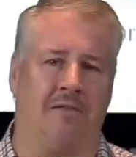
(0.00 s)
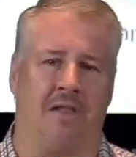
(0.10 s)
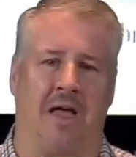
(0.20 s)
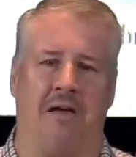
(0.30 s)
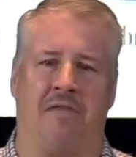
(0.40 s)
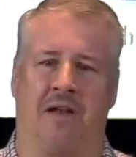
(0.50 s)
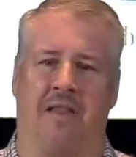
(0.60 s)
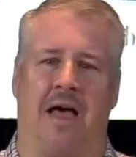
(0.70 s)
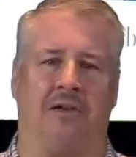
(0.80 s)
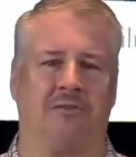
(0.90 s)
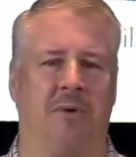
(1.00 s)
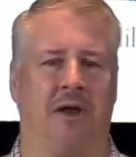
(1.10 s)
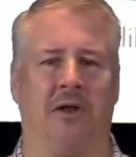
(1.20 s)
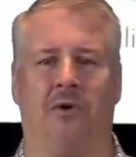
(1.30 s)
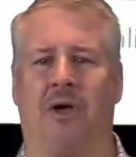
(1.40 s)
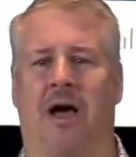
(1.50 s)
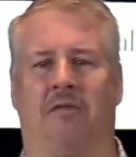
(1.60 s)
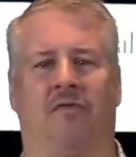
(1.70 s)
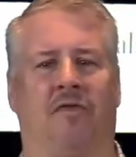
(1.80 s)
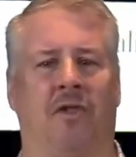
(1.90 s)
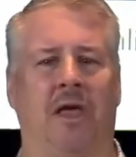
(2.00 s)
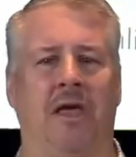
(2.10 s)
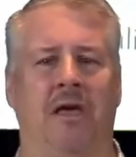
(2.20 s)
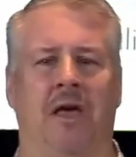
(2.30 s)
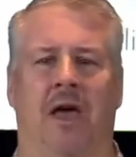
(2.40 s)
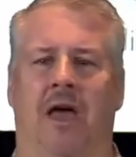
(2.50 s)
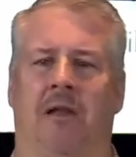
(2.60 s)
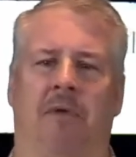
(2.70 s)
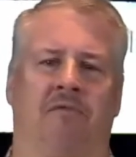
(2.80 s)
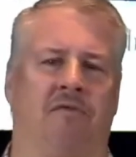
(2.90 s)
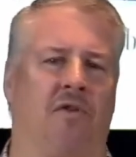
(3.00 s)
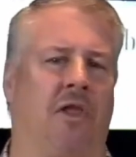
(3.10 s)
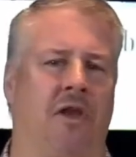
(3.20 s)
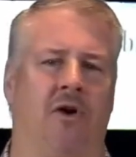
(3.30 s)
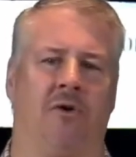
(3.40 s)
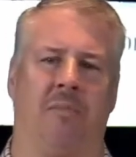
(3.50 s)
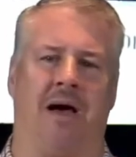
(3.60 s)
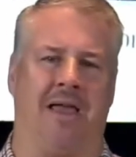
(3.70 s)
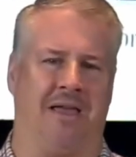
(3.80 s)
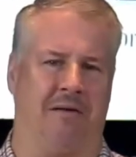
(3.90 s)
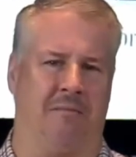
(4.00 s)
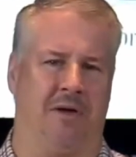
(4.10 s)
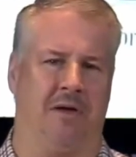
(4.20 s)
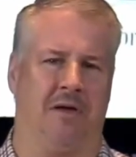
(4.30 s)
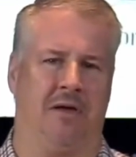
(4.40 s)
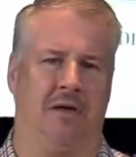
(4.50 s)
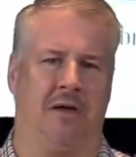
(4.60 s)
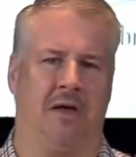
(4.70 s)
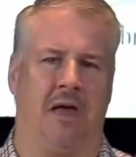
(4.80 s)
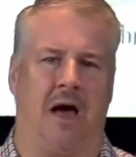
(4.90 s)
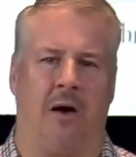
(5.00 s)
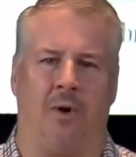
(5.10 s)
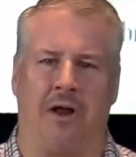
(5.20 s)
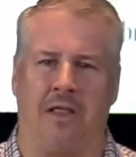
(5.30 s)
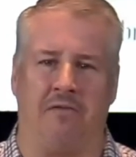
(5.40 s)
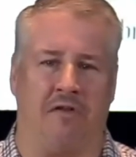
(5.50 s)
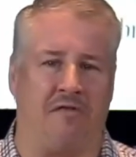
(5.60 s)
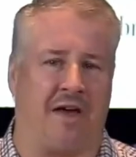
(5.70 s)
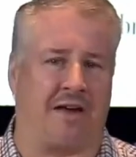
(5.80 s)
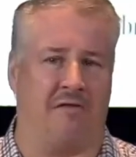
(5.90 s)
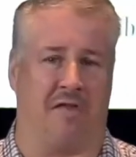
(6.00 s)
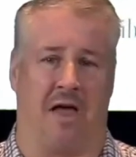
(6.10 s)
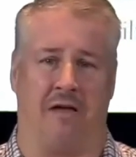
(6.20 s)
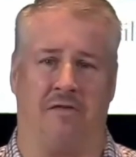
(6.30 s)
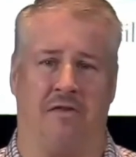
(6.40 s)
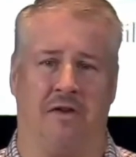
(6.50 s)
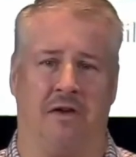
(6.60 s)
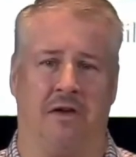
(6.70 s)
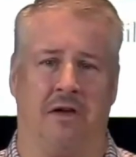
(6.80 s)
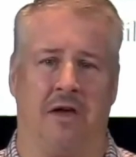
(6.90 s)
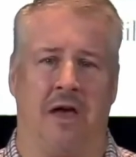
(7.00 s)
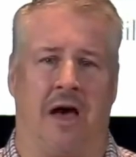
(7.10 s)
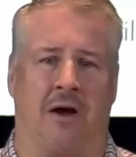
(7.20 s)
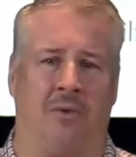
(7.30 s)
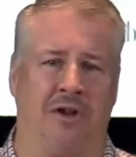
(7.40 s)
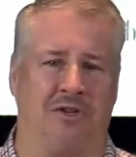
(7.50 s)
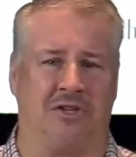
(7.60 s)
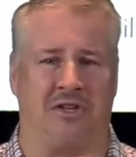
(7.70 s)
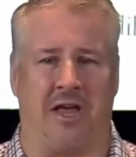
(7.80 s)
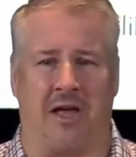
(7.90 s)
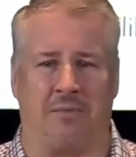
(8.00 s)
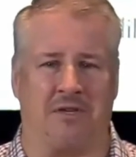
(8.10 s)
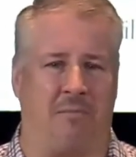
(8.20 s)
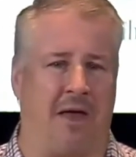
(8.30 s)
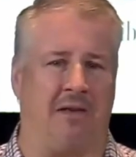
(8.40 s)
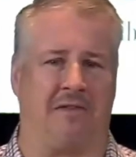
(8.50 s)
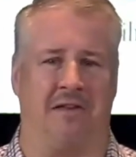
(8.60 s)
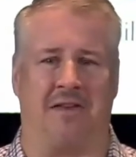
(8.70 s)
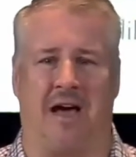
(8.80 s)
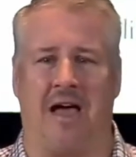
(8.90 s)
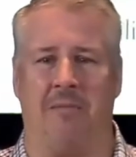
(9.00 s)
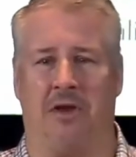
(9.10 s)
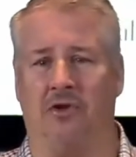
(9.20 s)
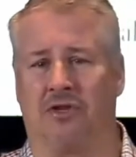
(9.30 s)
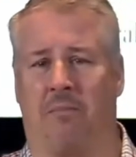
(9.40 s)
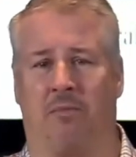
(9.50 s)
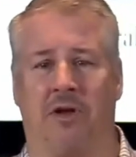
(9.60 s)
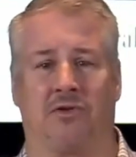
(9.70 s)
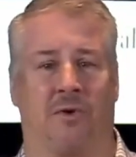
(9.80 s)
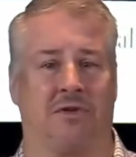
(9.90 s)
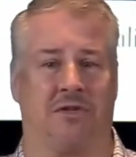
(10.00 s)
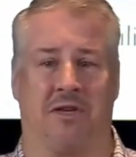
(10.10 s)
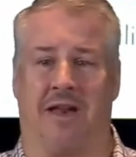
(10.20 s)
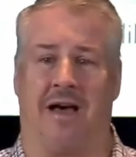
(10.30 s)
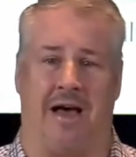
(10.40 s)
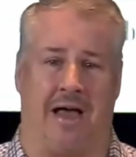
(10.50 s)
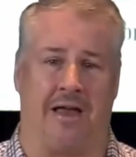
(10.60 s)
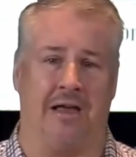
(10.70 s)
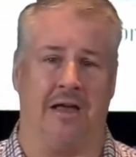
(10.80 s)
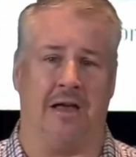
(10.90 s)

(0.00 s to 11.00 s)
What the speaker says: to live a life that allows me to know God fully and to be fully known by Him. I want to live an effective life. I don't want to just take up space and time and use up resources and die.